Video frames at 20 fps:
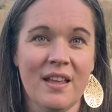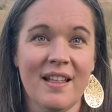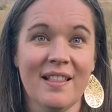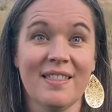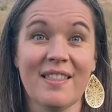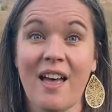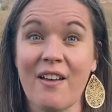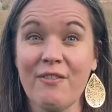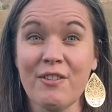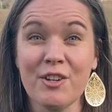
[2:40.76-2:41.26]

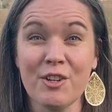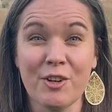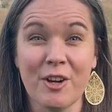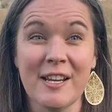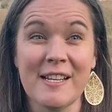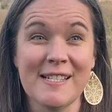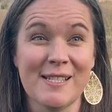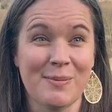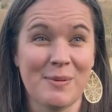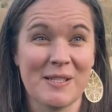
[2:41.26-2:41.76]
Love and
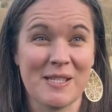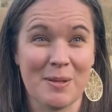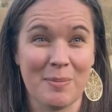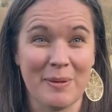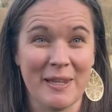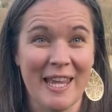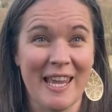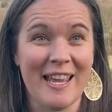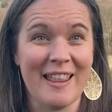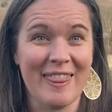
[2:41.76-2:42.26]
grace was the
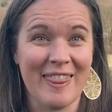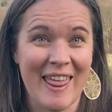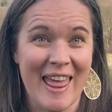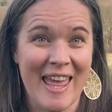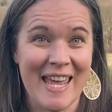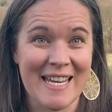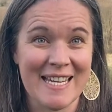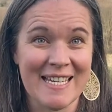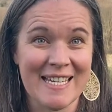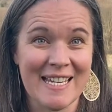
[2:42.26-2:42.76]
plan
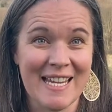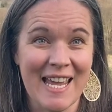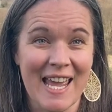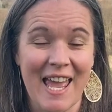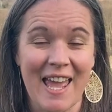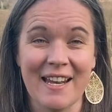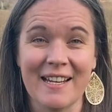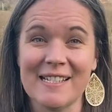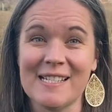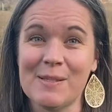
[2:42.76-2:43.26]
then,
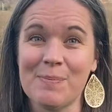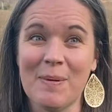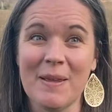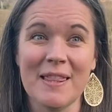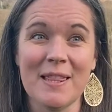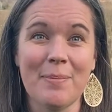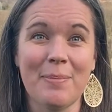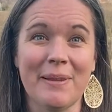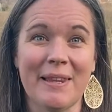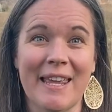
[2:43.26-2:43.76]
and it's
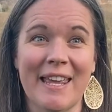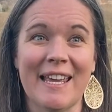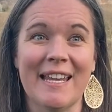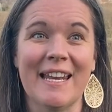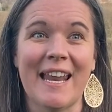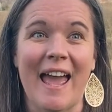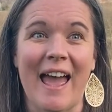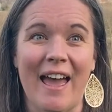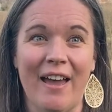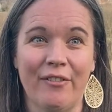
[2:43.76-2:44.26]
been the
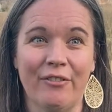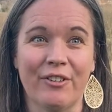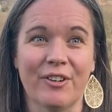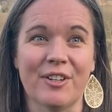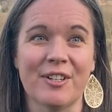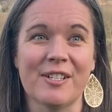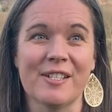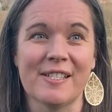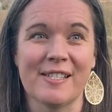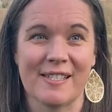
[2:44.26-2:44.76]
plan
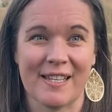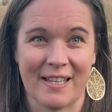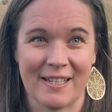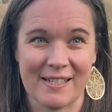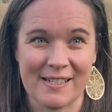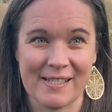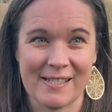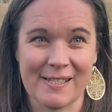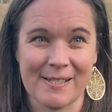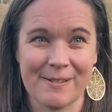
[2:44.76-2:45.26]
ever
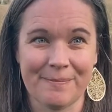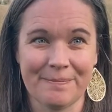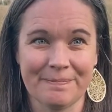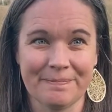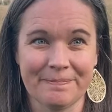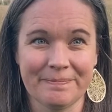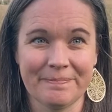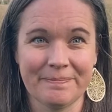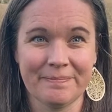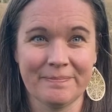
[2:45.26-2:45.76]
since.
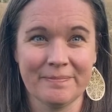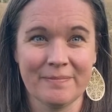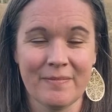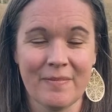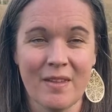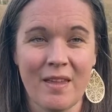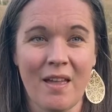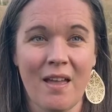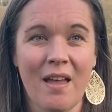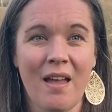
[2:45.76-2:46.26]

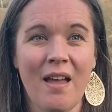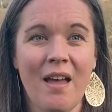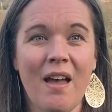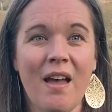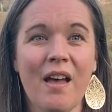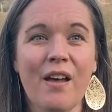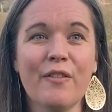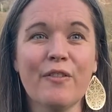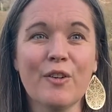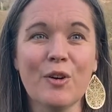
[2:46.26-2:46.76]

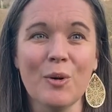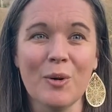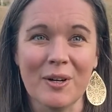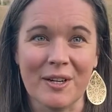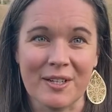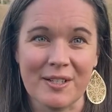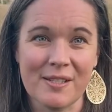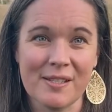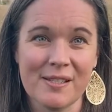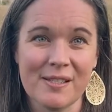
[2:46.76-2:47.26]
Of
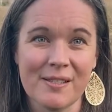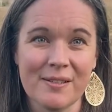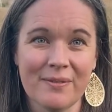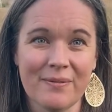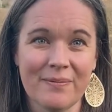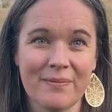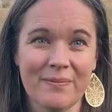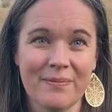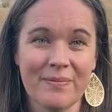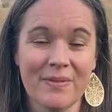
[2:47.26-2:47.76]
course,
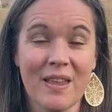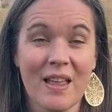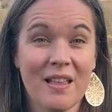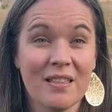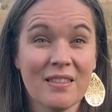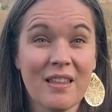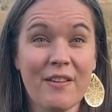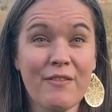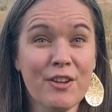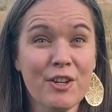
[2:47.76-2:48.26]

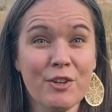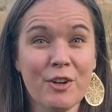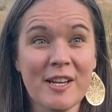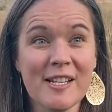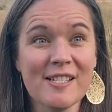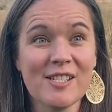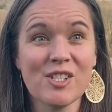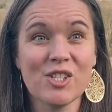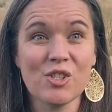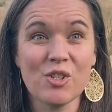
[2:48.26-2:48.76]
love and
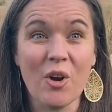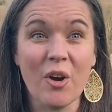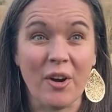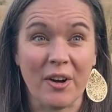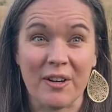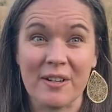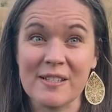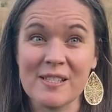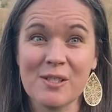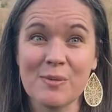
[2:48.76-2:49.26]
grace
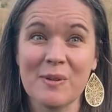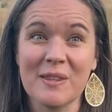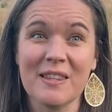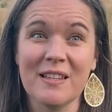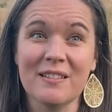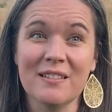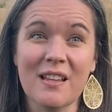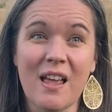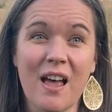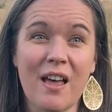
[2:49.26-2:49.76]
starts with
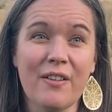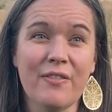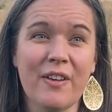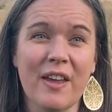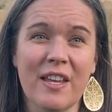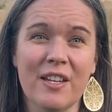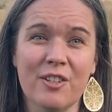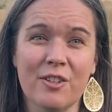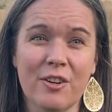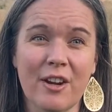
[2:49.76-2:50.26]
the love
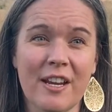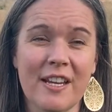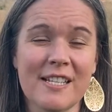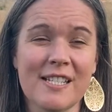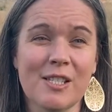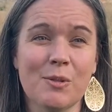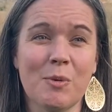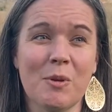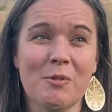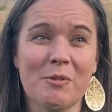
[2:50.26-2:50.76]
and
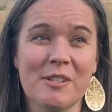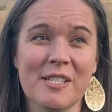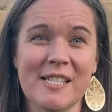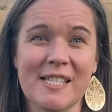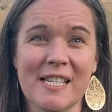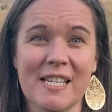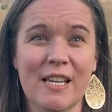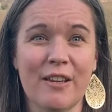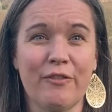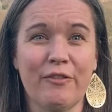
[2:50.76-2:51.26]
grace we
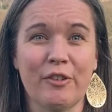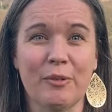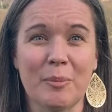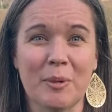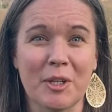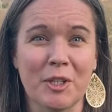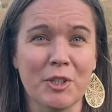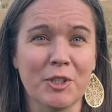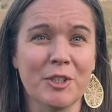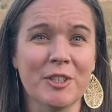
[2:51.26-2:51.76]
receive from
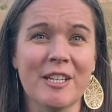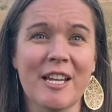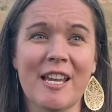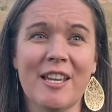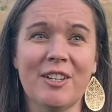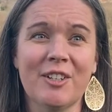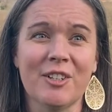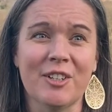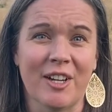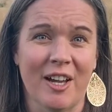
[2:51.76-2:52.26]
our
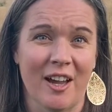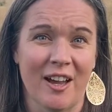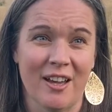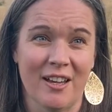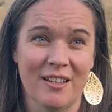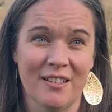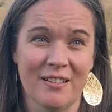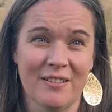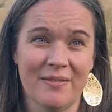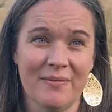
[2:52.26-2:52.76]
Creator
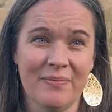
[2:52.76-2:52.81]
God.